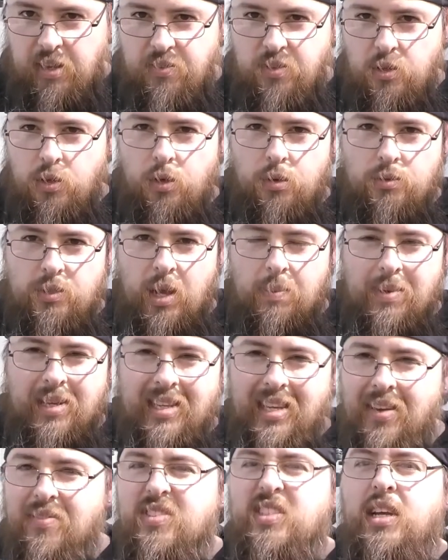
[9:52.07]
of the coil tapping
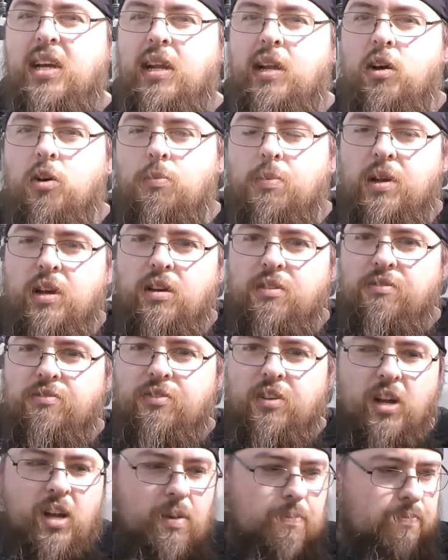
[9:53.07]
gives it a little bit of
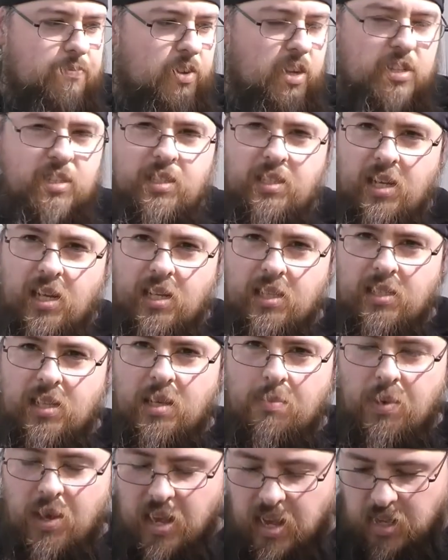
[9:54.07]
versatility,
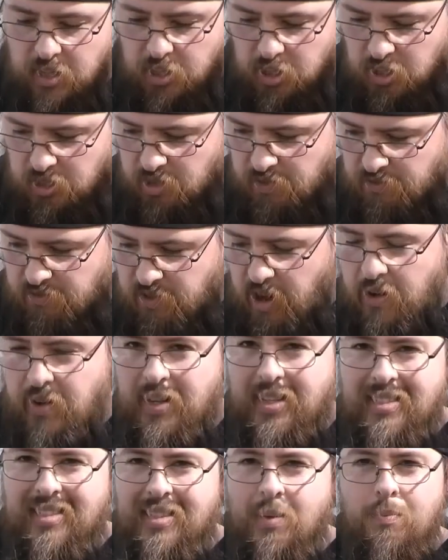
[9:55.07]
but it's just a
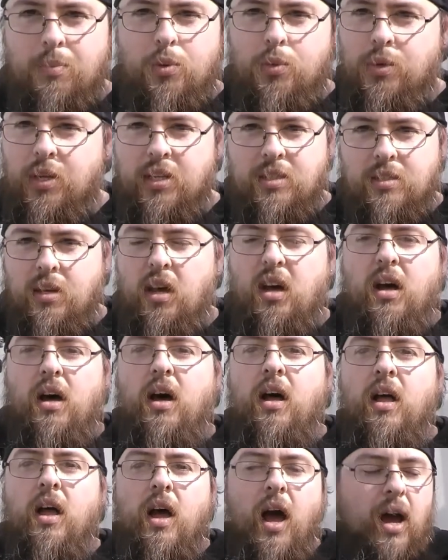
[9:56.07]
very simple
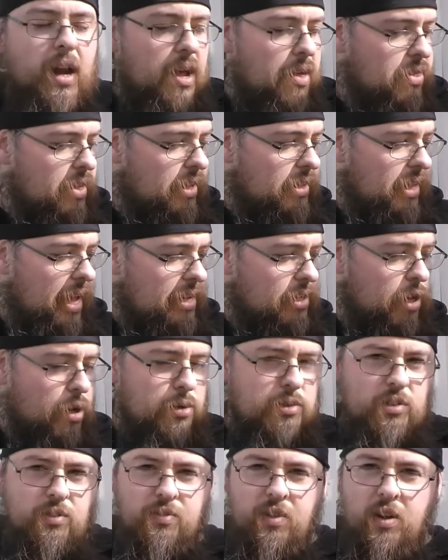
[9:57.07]
guitar. And I think that
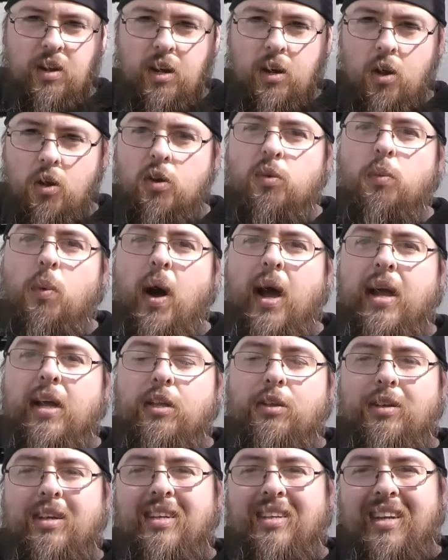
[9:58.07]
goes a very long way.
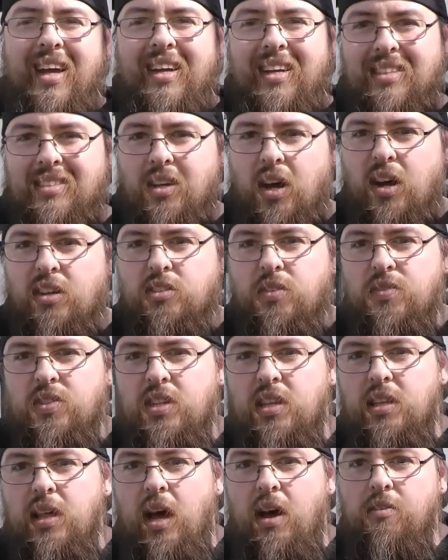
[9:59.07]
You can get guitars
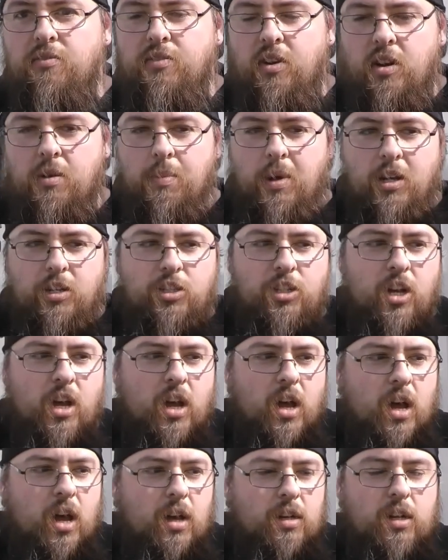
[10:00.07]
obviously that are very much
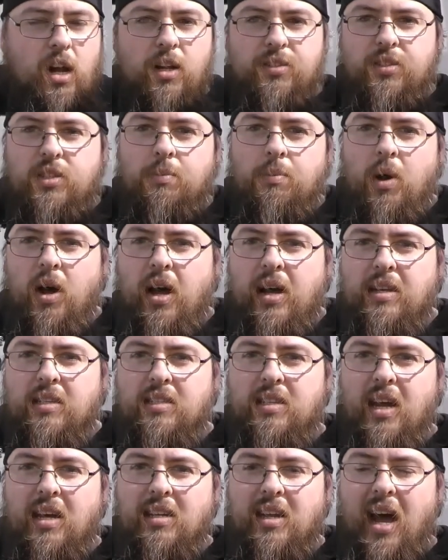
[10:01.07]

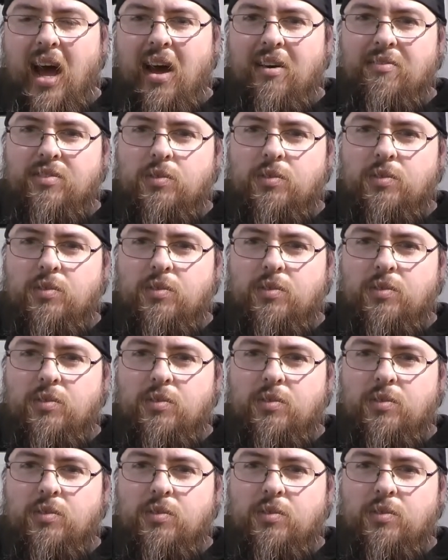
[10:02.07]
customized and have